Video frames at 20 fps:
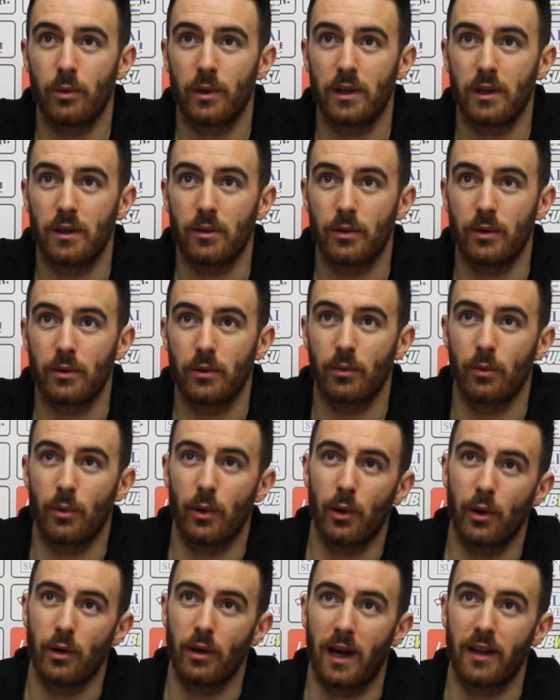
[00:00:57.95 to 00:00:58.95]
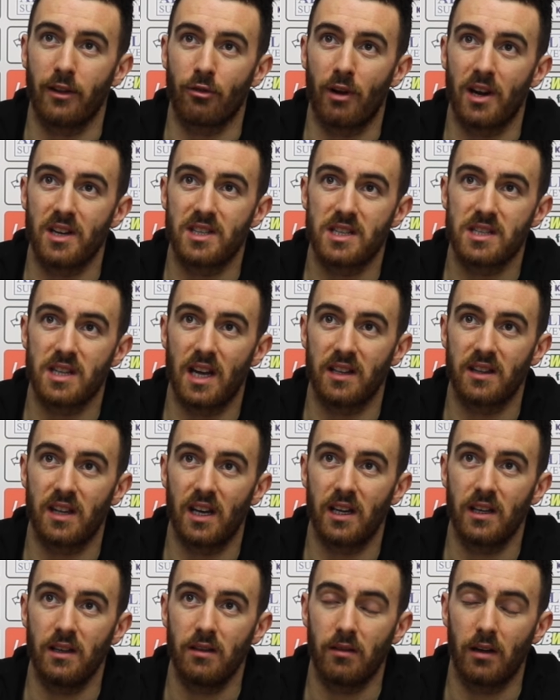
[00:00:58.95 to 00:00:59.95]
We weren't at the races that
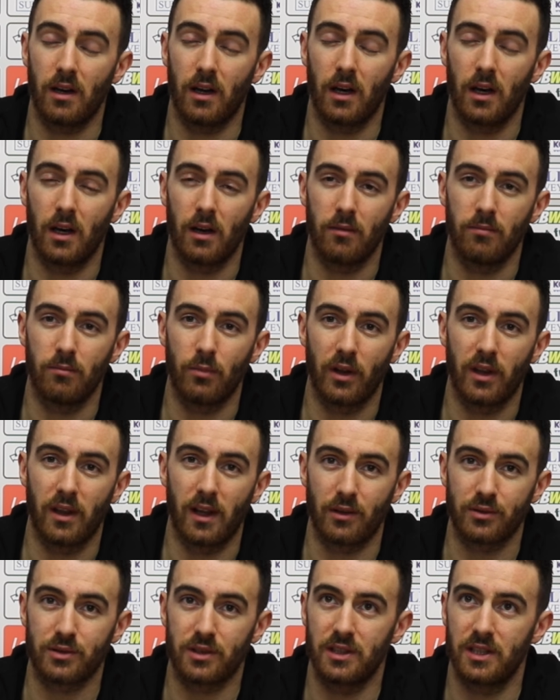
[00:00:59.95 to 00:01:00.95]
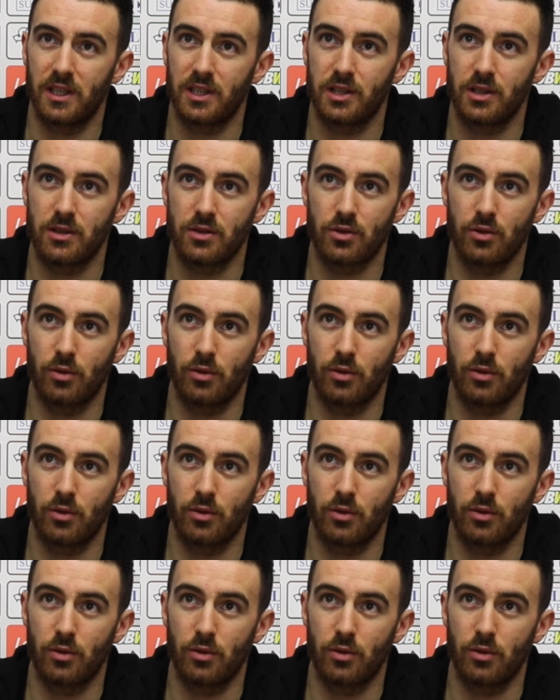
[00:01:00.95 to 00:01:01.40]
day, whether that was conditions